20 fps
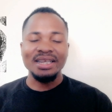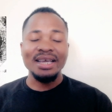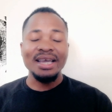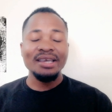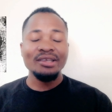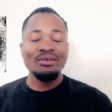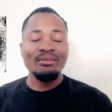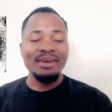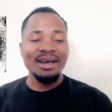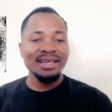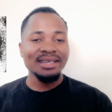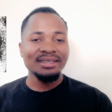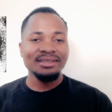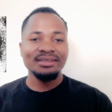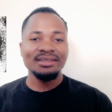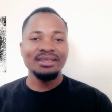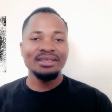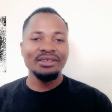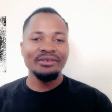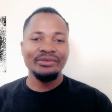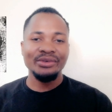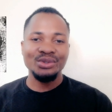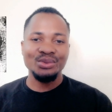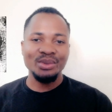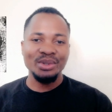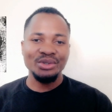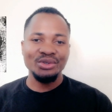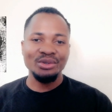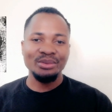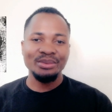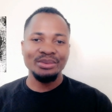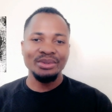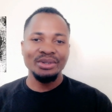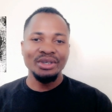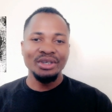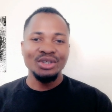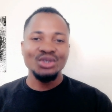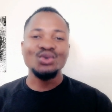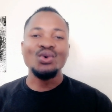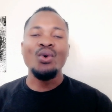an idle mind is the devil's workshop.
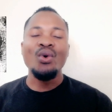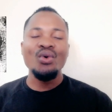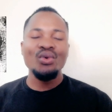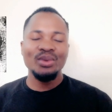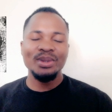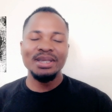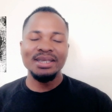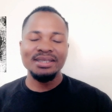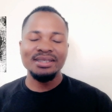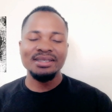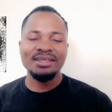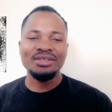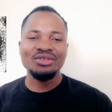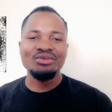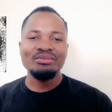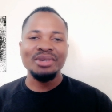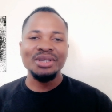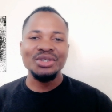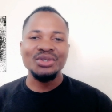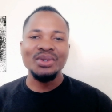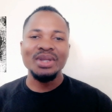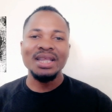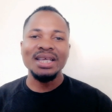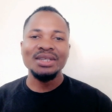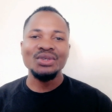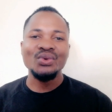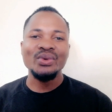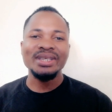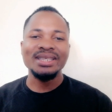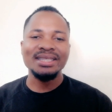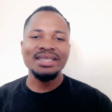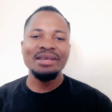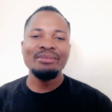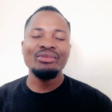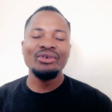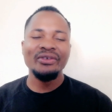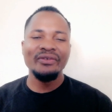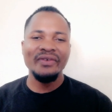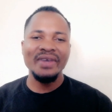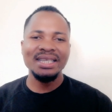So all this is to make sure that we stay
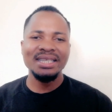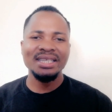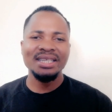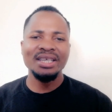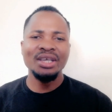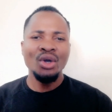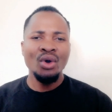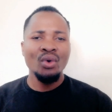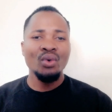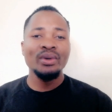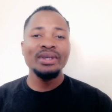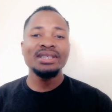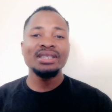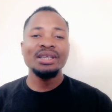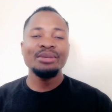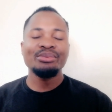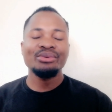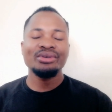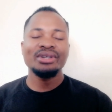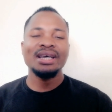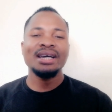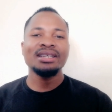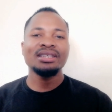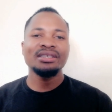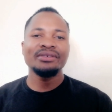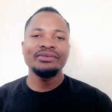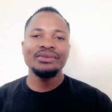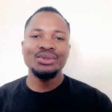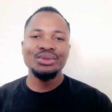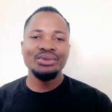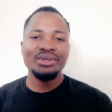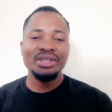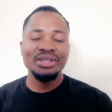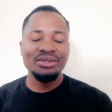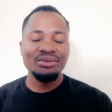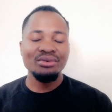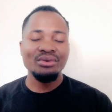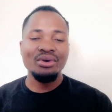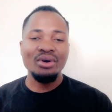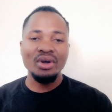motivated, we stay productive during
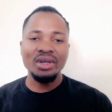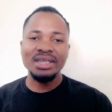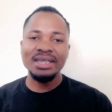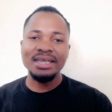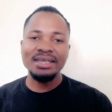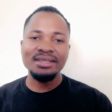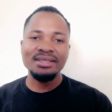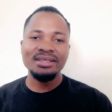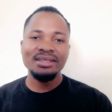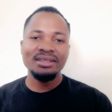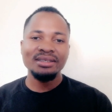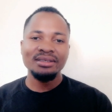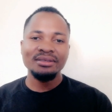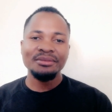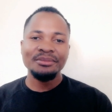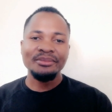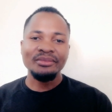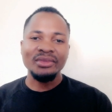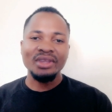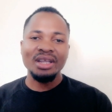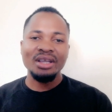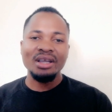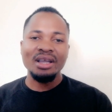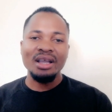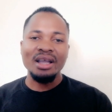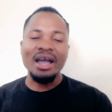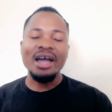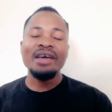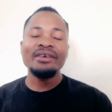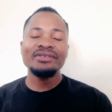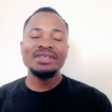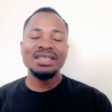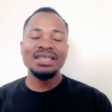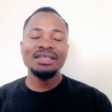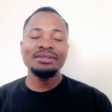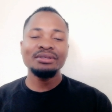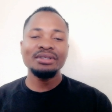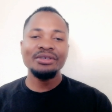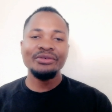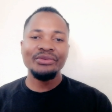school holidays. I have
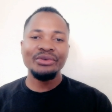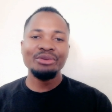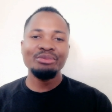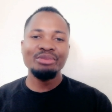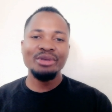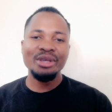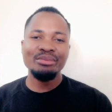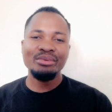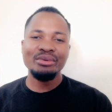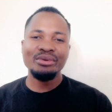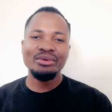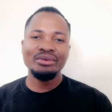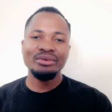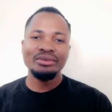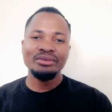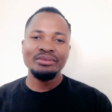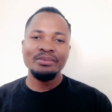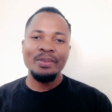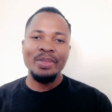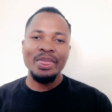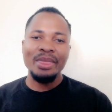seen different people